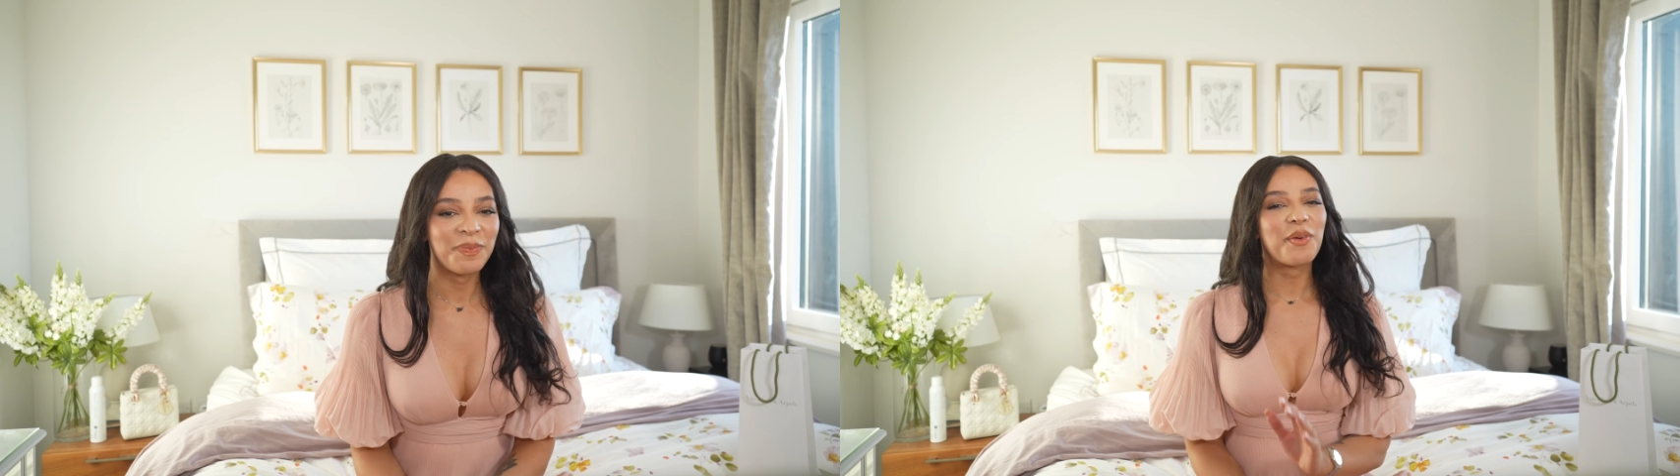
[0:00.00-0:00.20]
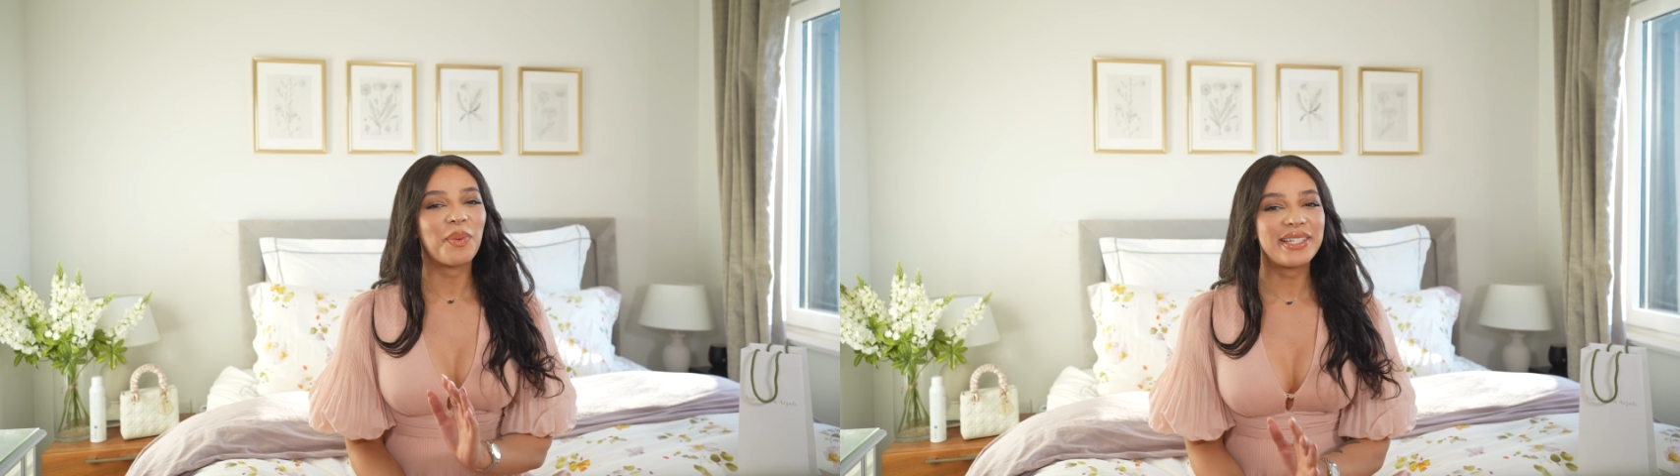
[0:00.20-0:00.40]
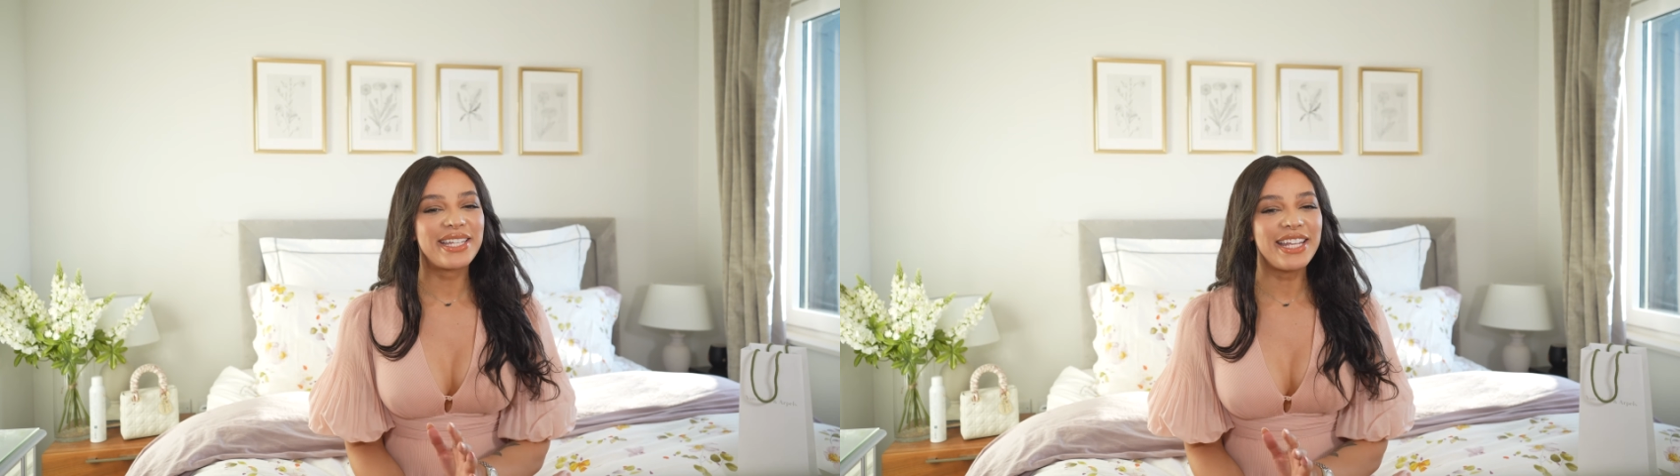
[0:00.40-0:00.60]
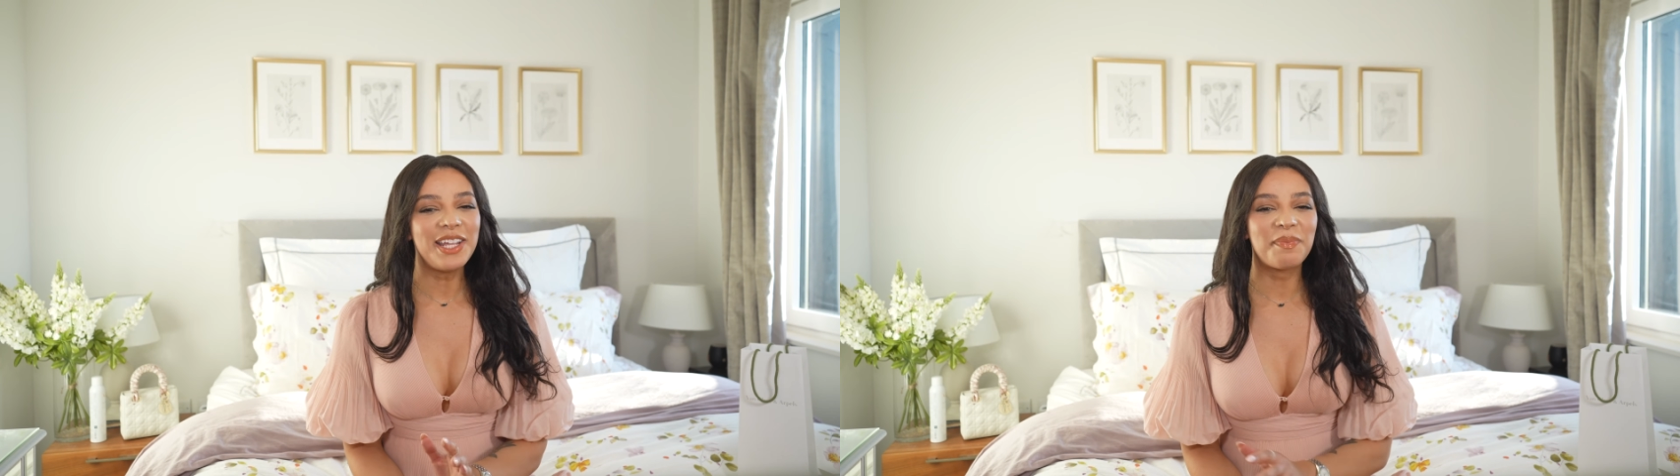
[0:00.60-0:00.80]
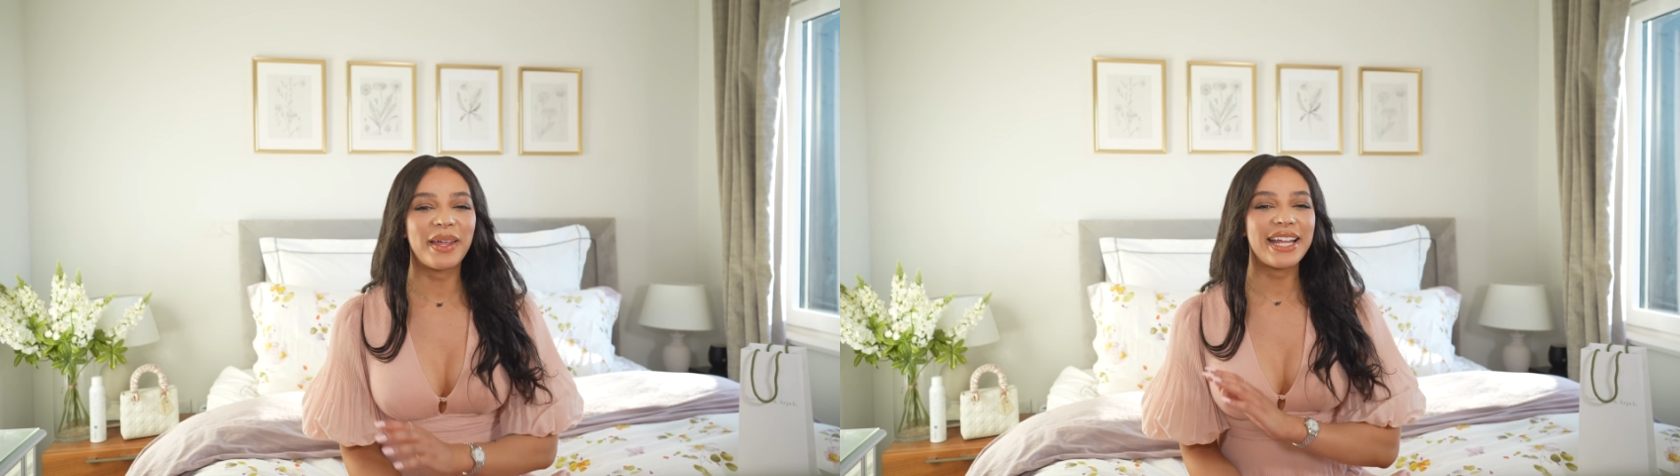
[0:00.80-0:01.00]
I wanted
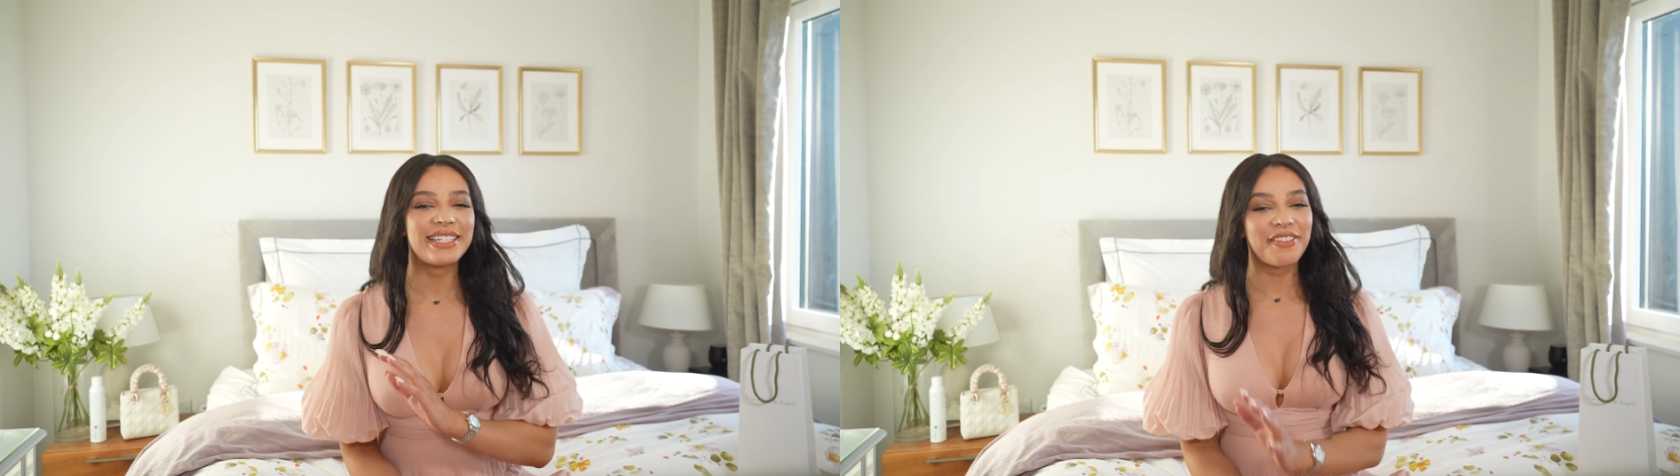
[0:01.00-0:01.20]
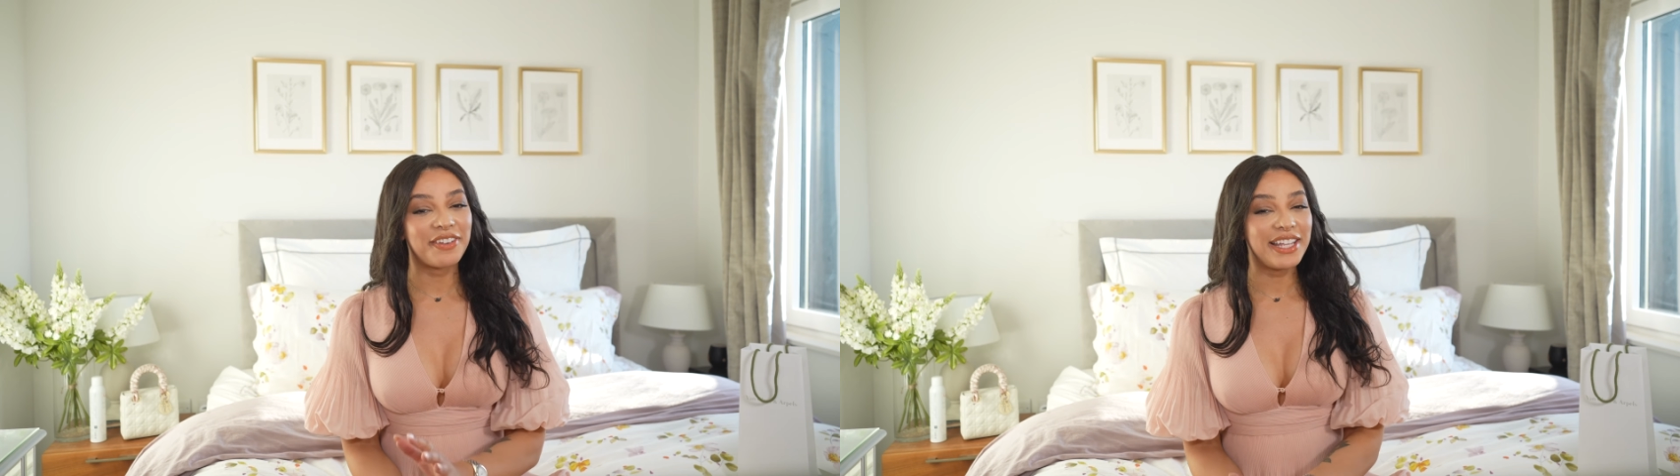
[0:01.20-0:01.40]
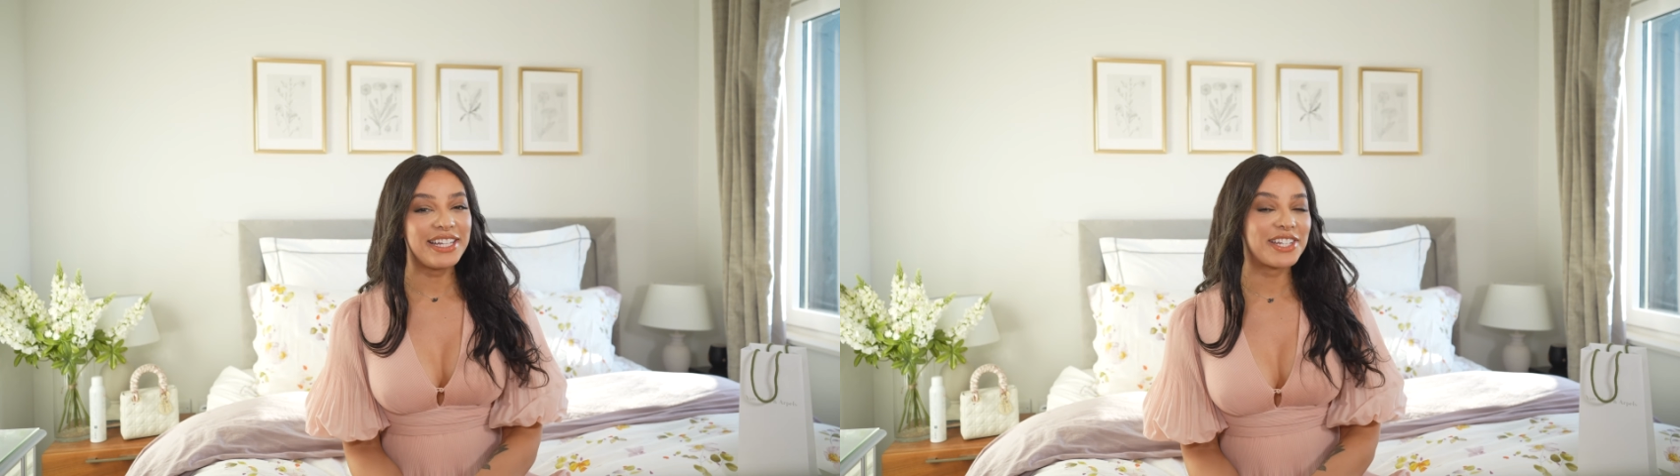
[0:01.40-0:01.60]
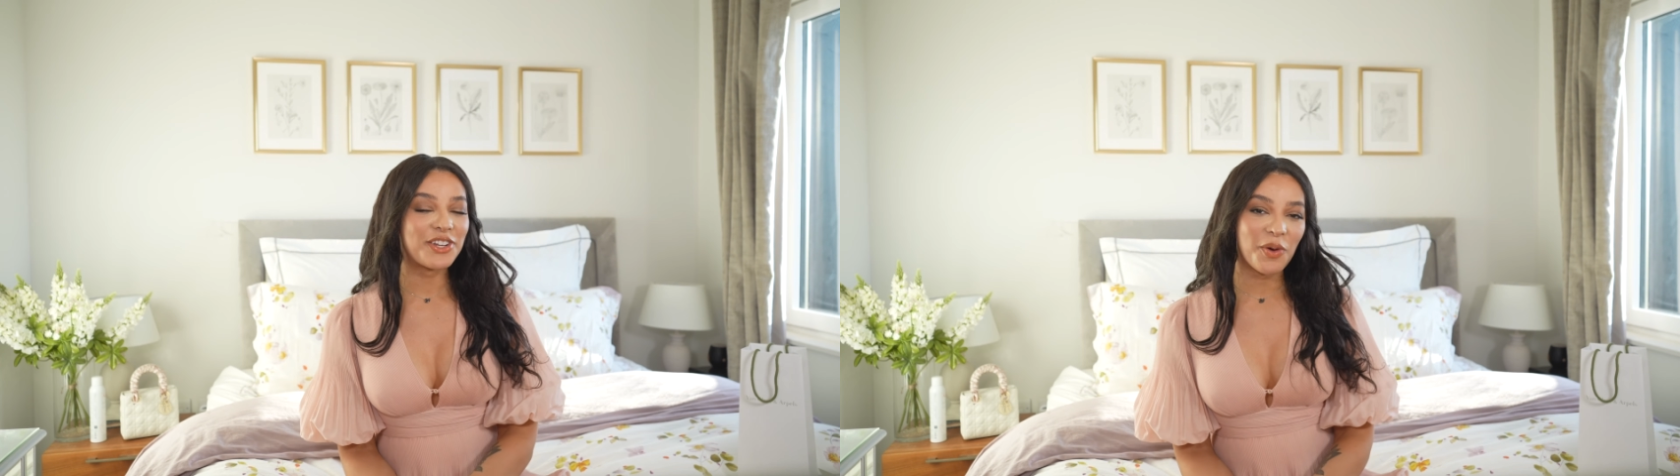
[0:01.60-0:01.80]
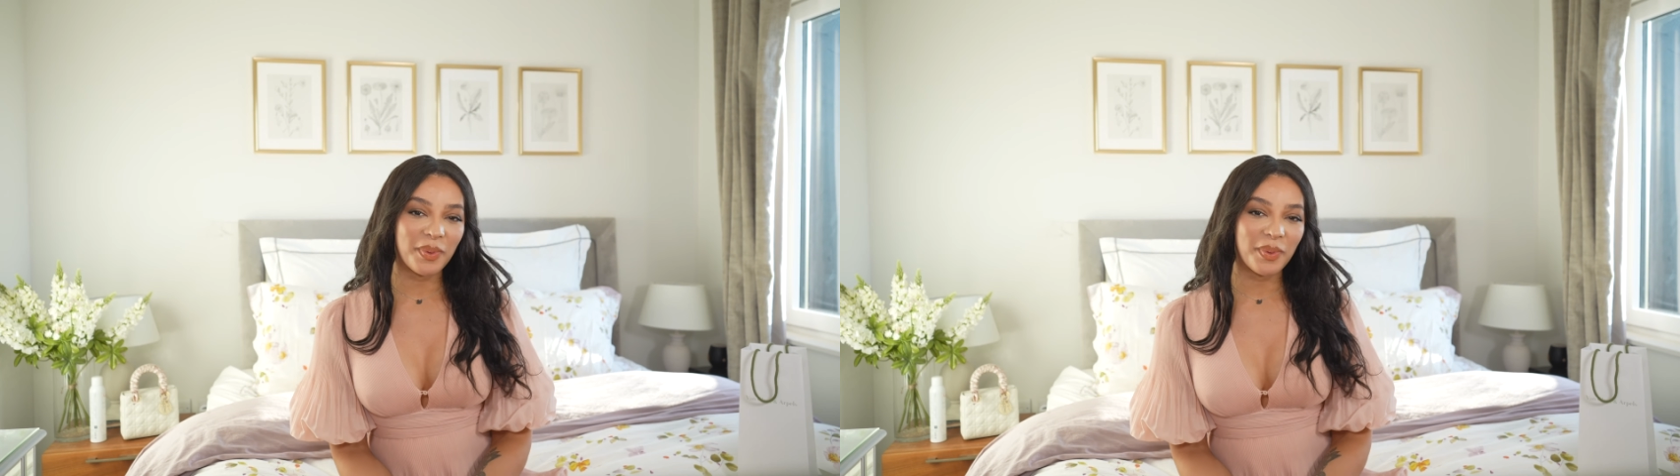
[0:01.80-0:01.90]
it, but I definitely did not